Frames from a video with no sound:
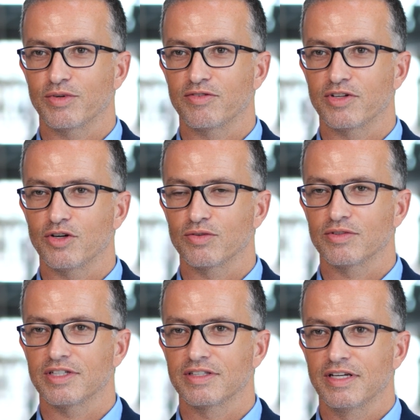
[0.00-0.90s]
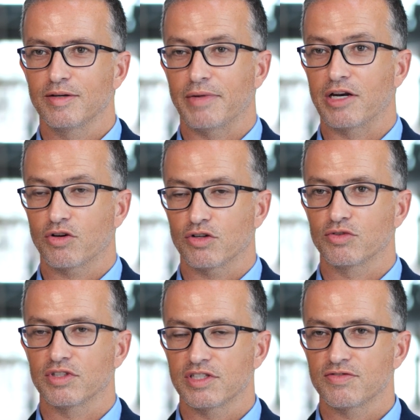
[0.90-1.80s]
We've known that
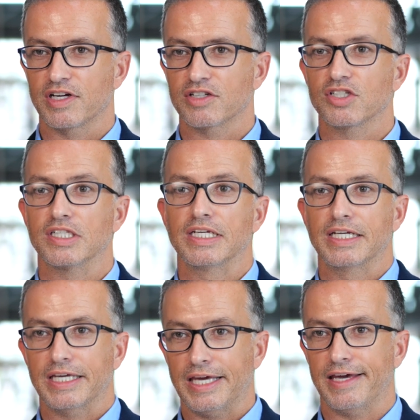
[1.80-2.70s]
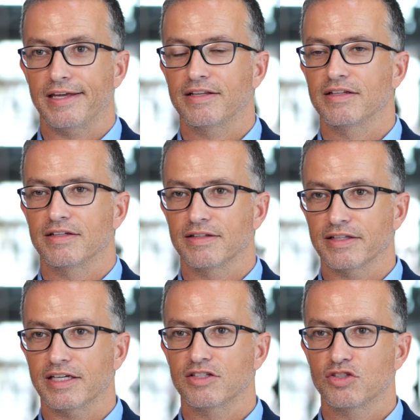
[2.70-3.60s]
mitochondrial dysfunction can
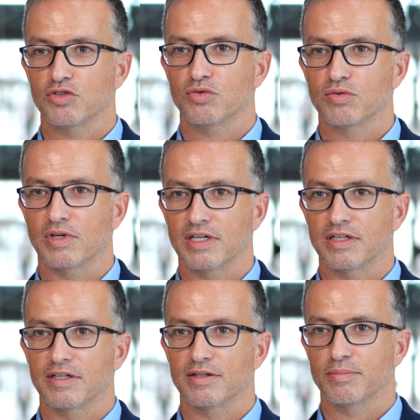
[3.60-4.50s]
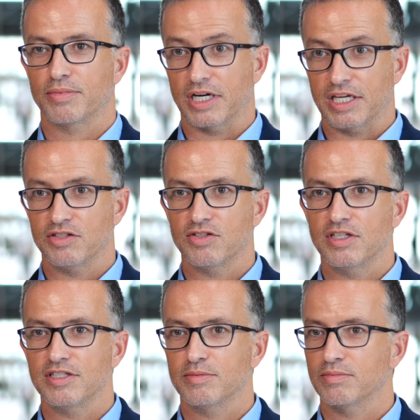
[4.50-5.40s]
lead to
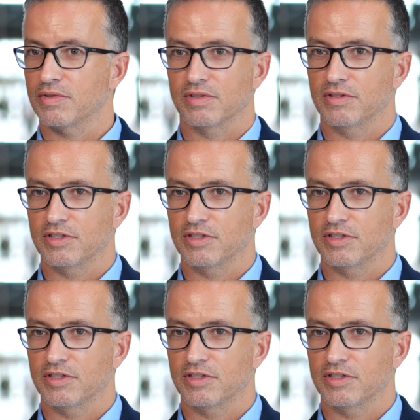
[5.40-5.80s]
Parkinsonism.